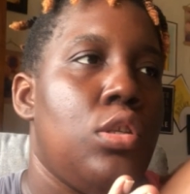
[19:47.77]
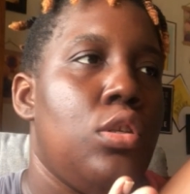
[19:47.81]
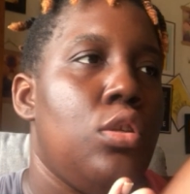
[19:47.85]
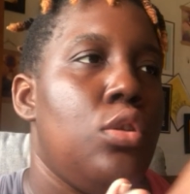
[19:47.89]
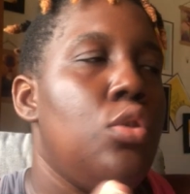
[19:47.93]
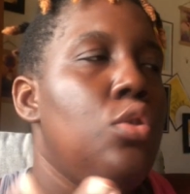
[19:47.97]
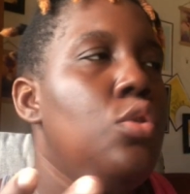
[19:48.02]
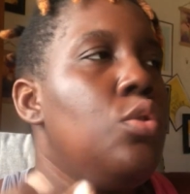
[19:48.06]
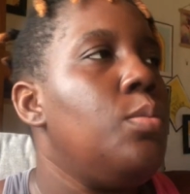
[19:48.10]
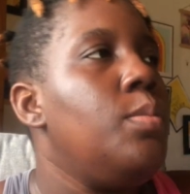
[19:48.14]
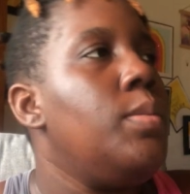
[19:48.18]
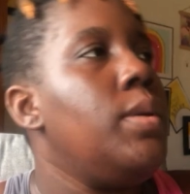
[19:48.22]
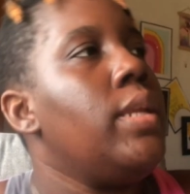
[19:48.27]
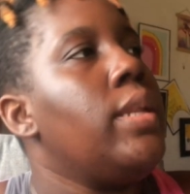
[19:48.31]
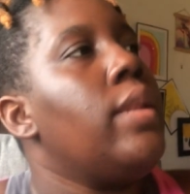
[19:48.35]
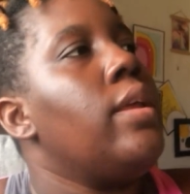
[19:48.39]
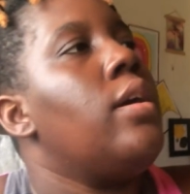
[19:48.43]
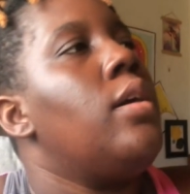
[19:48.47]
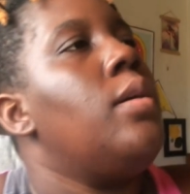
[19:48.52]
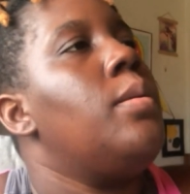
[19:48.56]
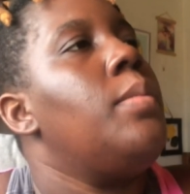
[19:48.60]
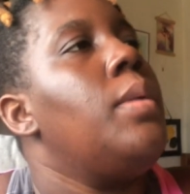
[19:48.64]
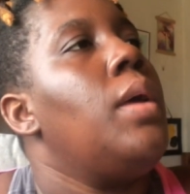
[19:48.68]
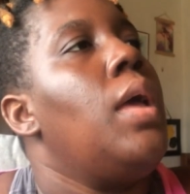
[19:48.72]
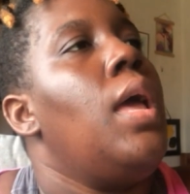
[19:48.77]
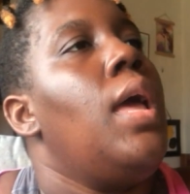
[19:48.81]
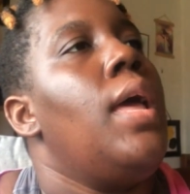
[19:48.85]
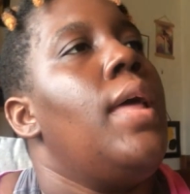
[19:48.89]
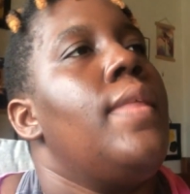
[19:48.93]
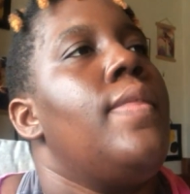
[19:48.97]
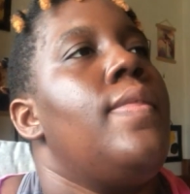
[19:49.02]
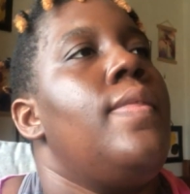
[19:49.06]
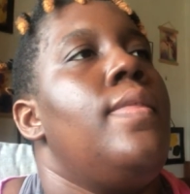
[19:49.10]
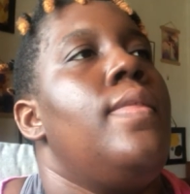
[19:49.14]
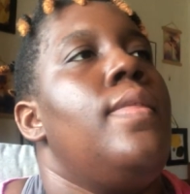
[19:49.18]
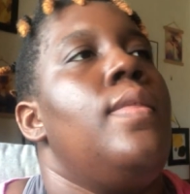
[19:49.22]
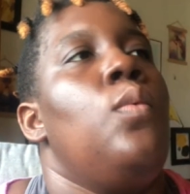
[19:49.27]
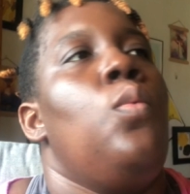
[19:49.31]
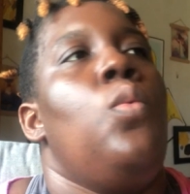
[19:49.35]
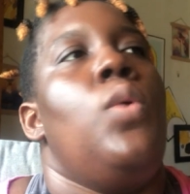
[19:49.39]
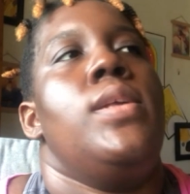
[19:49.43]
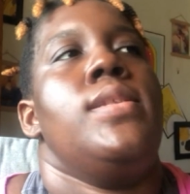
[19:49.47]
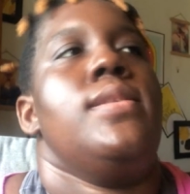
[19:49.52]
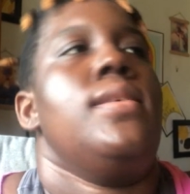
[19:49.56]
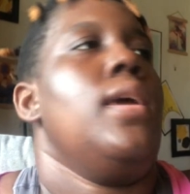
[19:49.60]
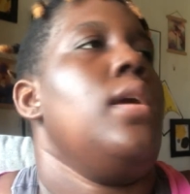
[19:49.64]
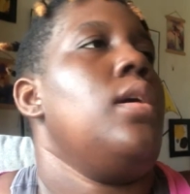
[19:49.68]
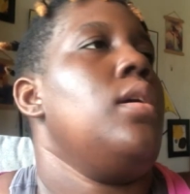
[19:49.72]
to the new medium.
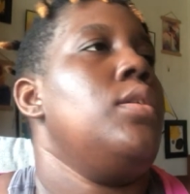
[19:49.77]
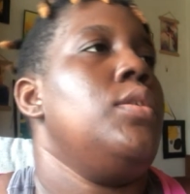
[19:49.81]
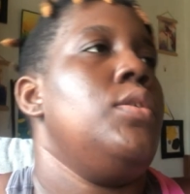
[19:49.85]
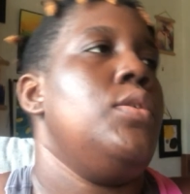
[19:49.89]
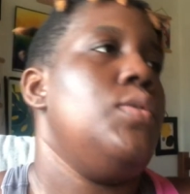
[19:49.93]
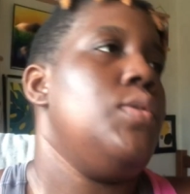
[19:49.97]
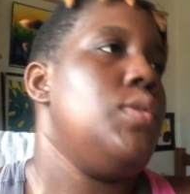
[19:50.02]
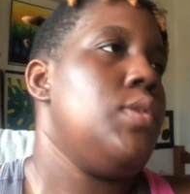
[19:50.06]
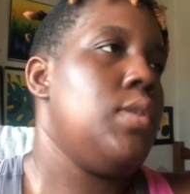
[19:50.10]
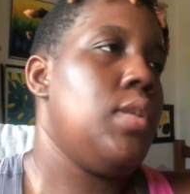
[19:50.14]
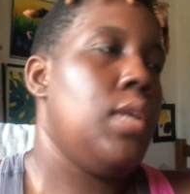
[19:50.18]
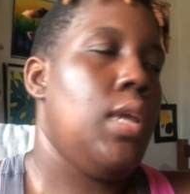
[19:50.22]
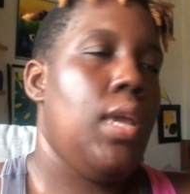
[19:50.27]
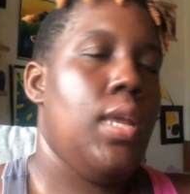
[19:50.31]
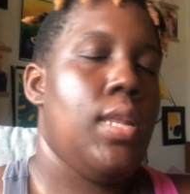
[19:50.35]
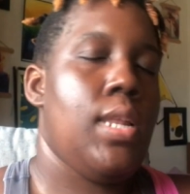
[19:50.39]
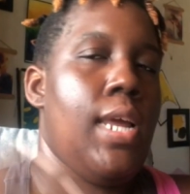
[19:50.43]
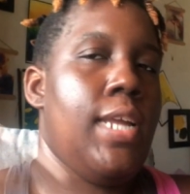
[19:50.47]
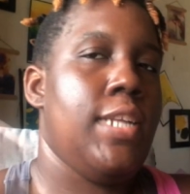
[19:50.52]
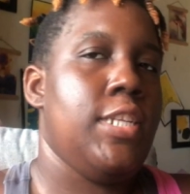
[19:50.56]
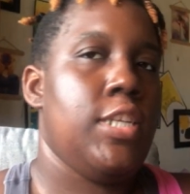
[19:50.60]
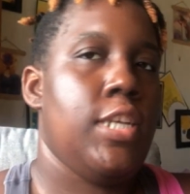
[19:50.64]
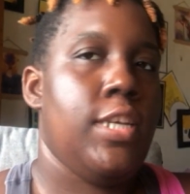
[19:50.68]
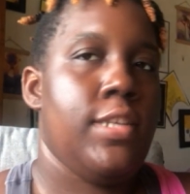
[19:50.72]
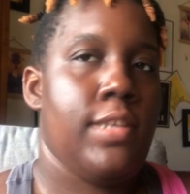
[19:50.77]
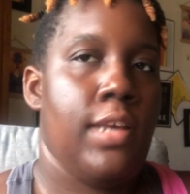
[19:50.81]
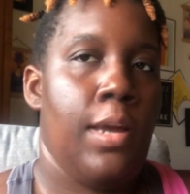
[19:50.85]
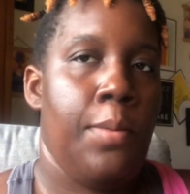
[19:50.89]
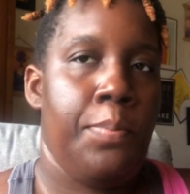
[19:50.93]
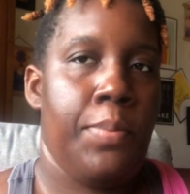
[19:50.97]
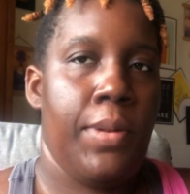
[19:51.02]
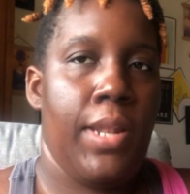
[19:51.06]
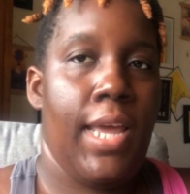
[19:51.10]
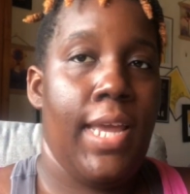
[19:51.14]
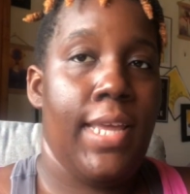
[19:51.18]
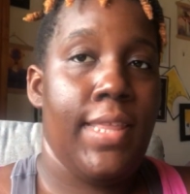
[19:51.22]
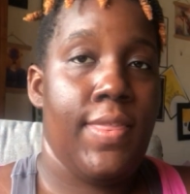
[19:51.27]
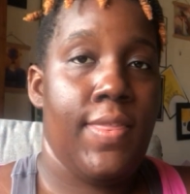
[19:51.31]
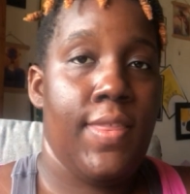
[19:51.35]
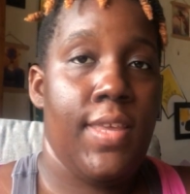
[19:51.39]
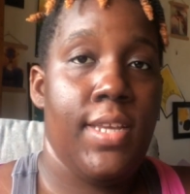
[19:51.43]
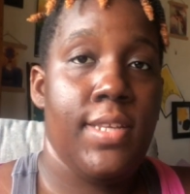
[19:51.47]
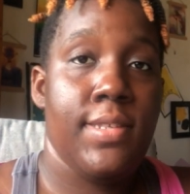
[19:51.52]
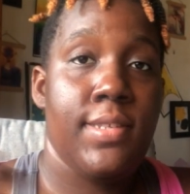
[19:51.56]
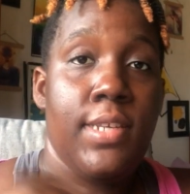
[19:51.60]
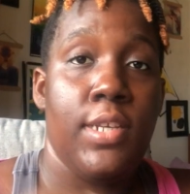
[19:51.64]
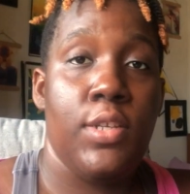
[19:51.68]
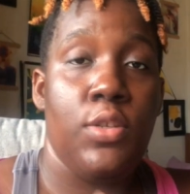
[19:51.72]
Once I got used to it, I just applied
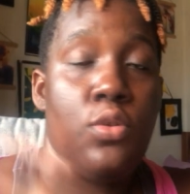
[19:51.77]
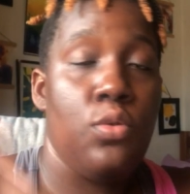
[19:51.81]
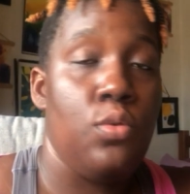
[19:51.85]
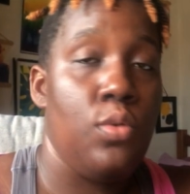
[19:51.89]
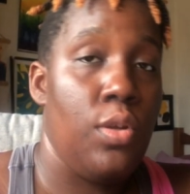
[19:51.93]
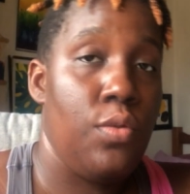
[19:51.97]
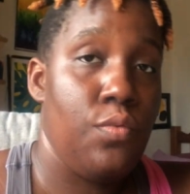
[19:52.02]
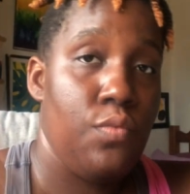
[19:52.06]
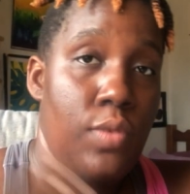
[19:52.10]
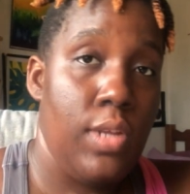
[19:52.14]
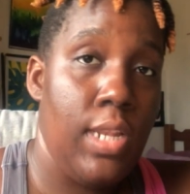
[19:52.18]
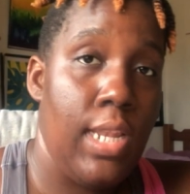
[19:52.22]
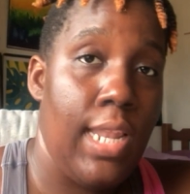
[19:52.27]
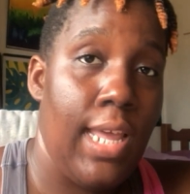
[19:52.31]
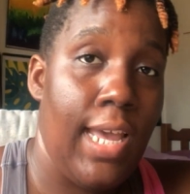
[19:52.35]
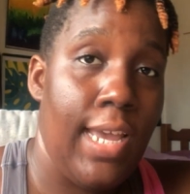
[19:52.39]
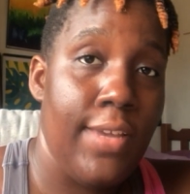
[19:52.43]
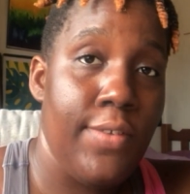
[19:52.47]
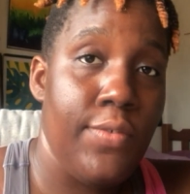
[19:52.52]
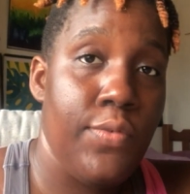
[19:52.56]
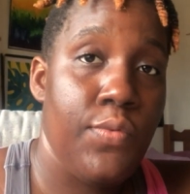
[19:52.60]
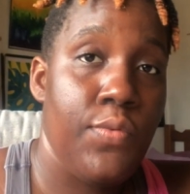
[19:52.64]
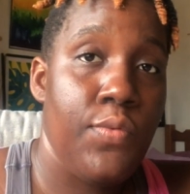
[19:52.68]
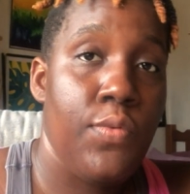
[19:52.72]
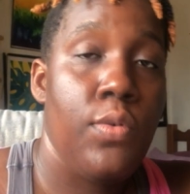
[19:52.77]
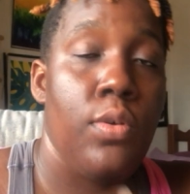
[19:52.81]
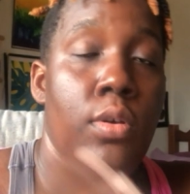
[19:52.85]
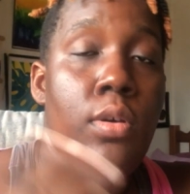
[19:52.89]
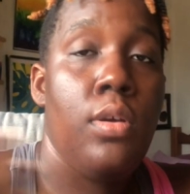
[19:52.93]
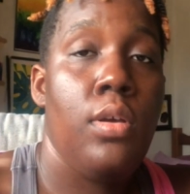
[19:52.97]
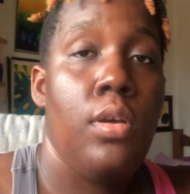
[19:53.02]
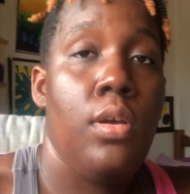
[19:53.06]
things I do in real life,